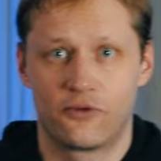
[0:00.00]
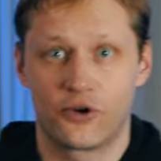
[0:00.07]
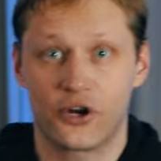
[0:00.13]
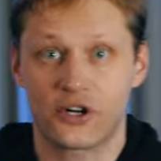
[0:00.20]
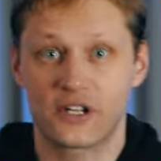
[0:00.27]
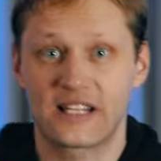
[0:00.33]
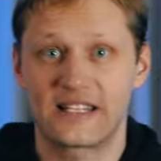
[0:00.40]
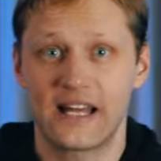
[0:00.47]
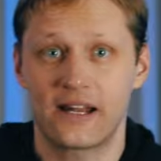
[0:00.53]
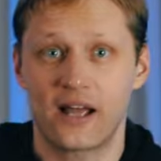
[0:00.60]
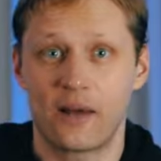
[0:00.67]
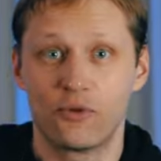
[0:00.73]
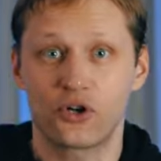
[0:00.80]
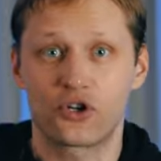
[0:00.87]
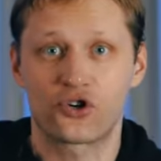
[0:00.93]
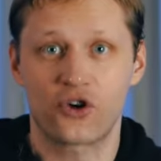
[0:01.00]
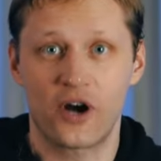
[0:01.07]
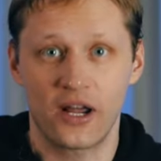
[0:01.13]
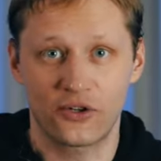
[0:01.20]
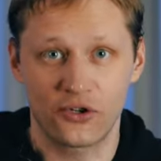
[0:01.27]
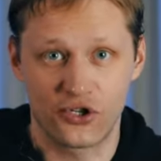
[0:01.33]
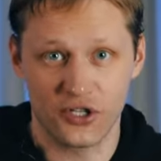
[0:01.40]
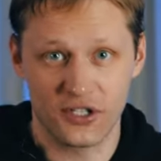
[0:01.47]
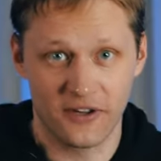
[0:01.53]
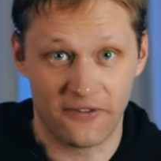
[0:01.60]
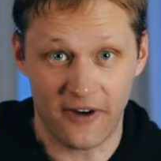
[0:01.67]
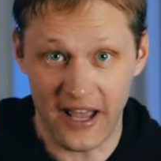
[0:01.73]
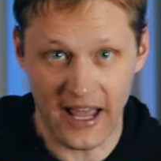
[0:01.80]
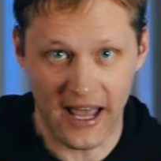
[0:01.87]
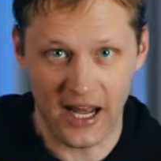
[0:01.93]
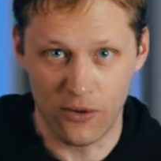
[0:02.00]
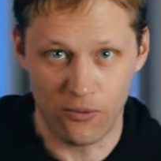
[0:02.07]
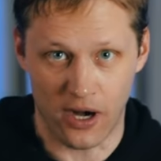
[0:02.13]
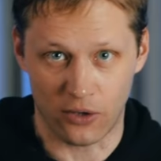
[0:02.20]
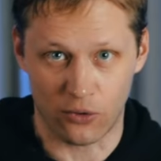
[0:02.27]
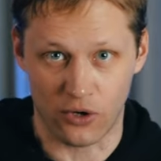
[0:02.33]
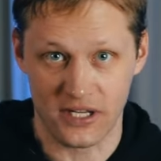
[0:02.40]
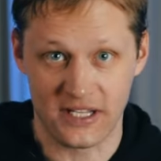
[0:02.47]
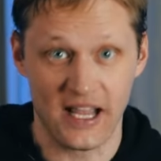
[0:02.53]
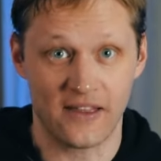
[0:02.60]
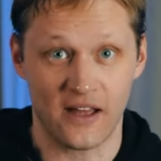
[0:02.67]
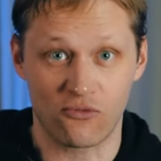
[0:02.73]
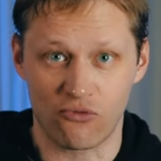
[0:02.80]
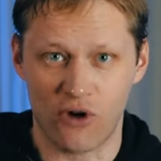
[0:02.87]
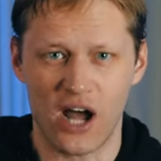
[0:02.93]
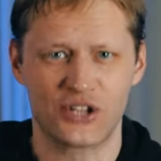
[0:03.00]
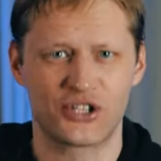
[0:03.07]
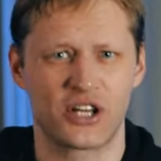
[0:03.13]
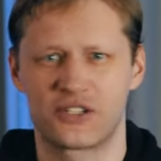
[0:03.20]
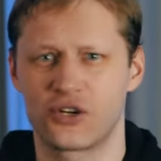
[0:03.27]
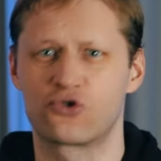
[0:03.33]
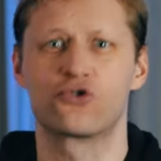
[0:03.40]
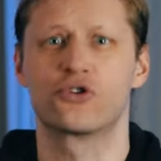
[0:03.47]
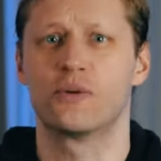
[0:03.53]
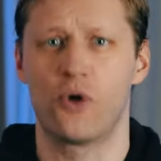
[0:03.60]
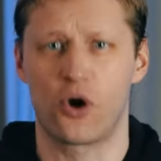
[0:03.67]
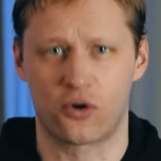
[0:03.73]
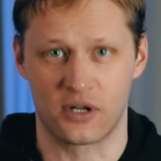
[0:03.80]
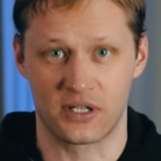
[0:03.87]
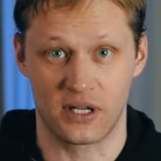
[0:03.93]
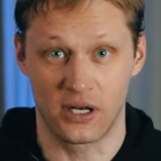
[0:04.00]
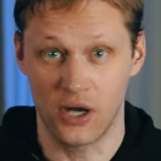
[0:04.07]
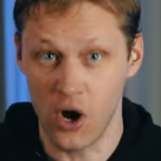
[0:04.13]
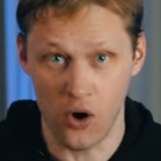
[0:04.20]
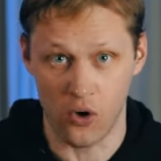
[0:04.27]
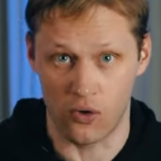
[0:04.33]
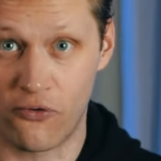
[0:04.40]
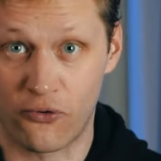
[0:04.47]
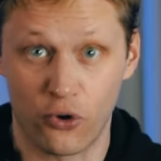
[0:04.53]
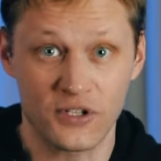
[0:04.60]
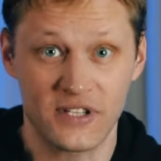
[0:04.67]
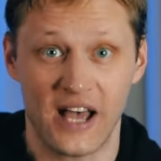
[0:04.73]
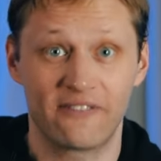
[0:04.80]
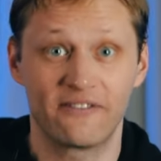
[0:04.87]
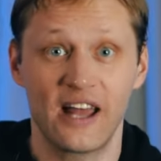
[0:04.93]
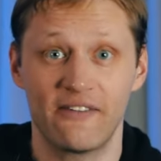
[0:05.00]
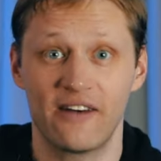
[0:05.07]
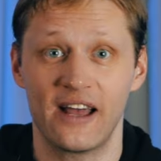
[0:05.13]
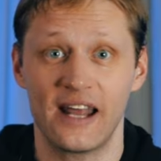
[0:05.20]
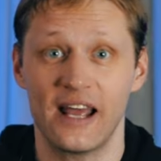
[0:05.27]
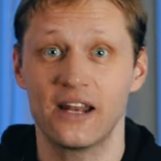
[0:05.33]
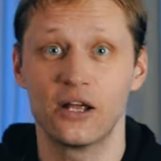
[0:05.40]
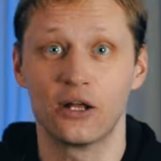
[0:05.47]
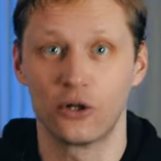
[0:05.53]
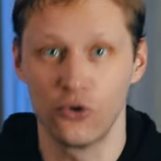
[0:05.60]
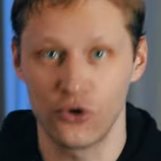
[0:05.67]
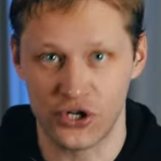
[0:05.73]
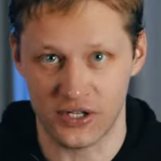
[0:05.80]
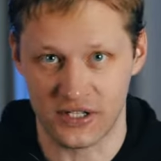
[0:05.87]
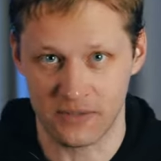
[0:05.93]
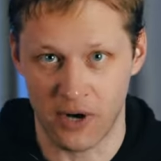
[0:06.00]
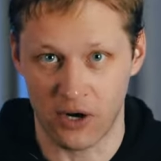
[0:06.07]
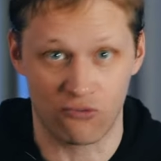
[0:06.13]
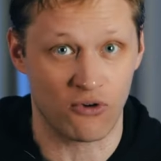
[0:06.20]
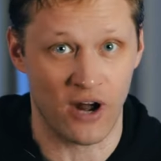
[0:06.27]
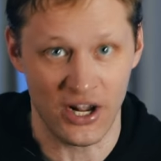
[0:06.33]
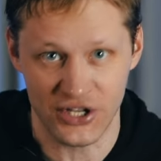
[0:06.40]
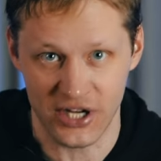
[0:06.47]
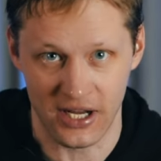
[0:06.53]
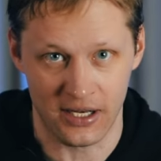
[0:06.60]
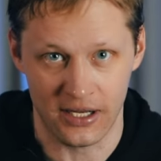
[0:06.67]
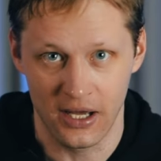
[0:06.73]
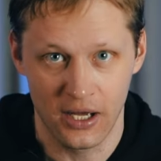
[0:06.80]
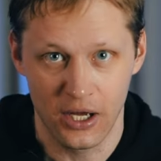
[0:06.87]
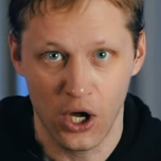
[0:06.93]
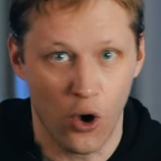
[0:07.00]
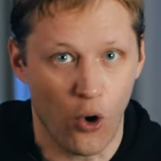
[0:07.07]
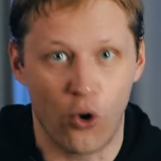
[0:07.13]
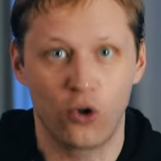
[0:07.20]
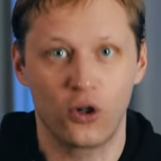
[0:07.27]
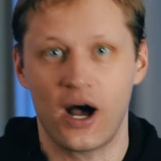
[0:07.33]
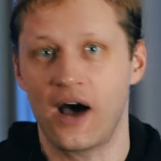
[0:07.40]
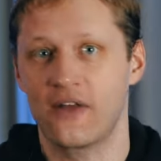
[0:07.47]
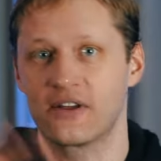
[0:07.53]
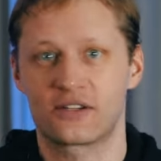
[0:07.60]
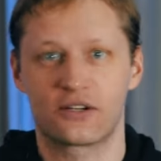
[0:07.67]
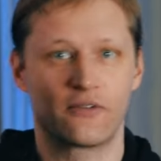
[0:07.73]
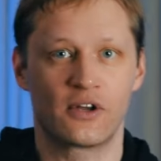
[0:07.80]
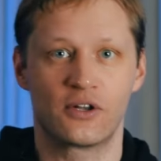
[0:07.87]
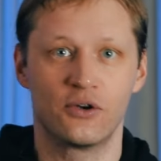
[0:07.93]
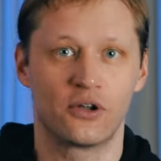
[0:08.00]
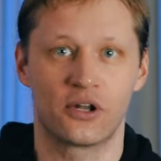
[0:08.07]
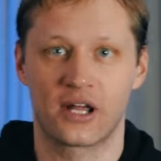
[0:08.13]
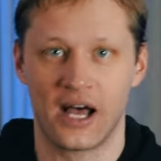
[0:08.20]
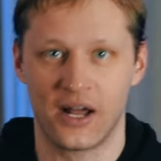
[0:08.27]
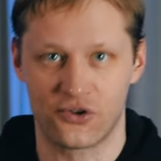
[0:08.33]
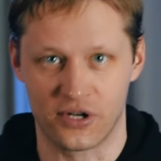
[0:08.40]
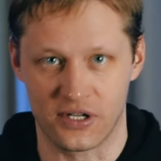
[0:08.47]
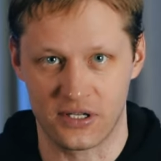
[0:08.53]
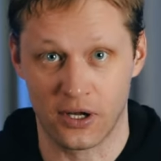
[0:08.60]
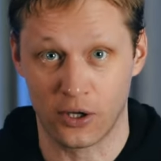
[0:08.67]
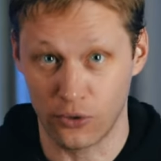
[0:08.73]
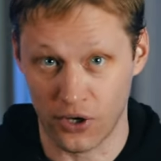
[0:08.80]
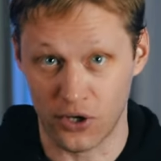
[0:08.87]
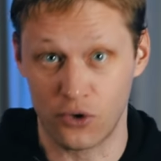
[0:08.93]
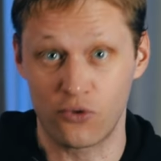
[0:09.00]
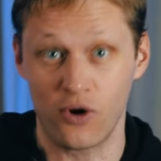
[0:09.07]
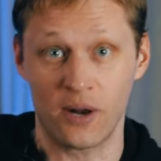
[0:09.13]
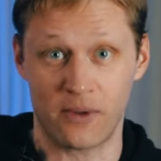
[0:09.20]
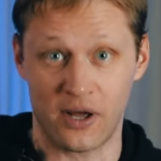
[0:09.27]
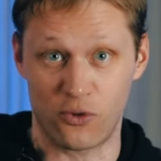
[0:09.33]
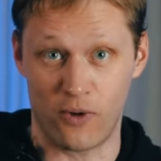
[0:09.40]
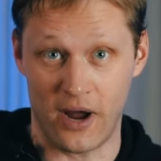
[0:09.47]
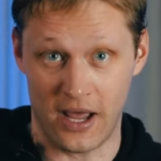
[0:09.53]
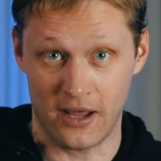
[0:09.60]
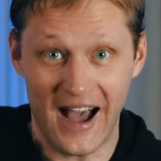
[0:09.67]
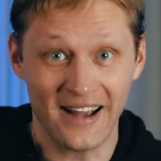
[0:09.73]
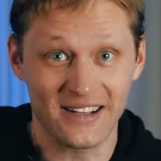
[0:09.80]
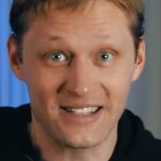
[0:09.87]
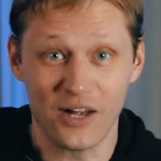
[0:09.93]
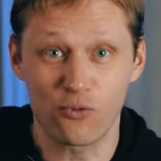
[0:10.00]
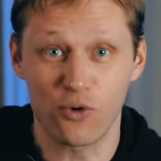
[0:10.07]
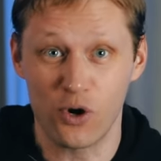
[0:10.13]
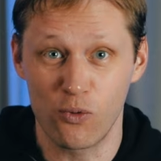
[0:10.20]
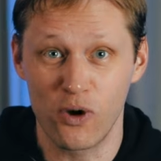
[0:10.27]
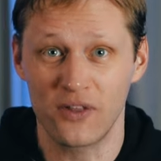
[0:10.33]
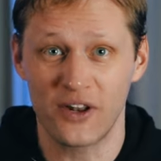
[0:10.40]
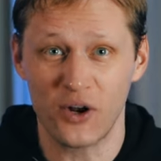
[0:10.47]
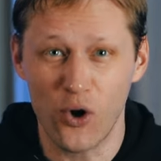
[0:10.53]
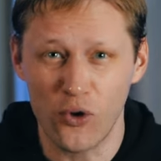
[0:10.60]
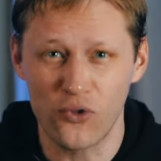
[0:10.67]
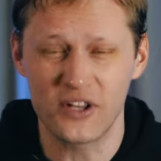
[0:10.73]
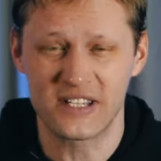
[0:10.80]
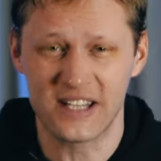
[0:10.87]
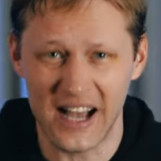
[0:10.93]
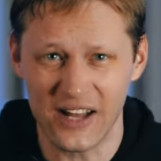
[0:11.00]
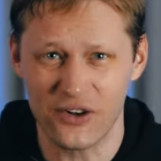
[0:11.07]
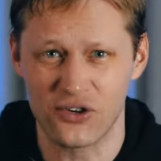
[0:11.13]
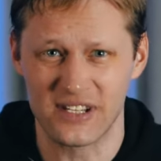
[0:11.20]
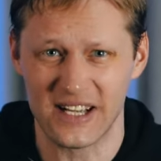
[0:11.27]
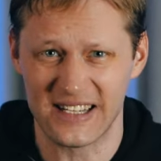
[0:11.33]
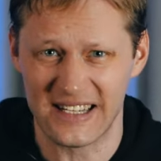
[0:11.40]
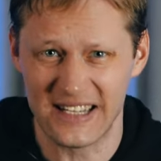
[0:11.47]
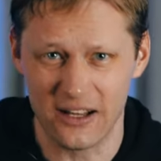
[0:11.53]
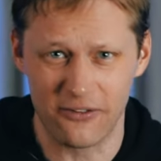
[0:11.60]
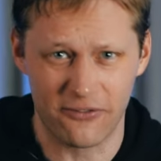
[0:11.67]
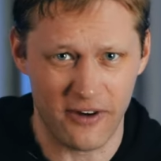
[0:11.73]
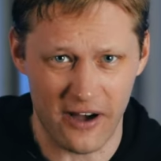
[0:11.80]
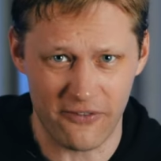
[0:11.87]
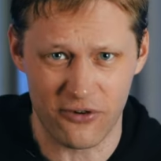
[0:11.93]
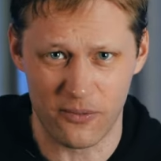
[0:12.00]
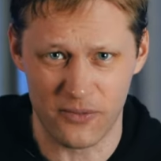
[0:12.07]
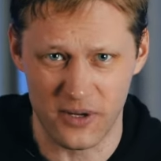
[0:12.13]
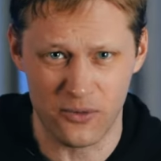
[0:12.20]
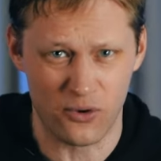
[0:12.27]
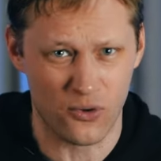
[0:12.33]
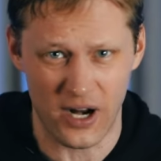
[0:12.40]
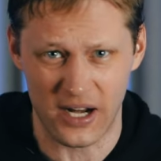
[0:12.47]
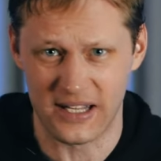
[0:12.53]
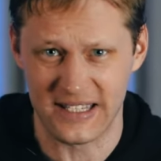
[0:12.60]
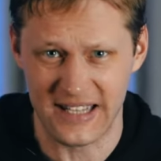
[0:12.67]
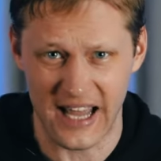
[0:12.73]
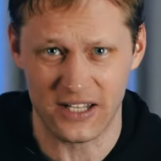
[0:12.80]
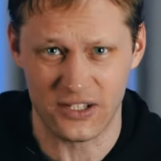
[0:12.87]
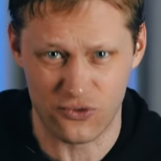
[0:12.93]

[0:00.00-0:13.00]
For your understanding, I'm not trying to justify anyone or say that Russia is a true democracy. No, of course I have never had any illusions about Russia in all other Soviet Union countries, including Ukraine, by the way. I understand very well that all these countries are still far from the democratic state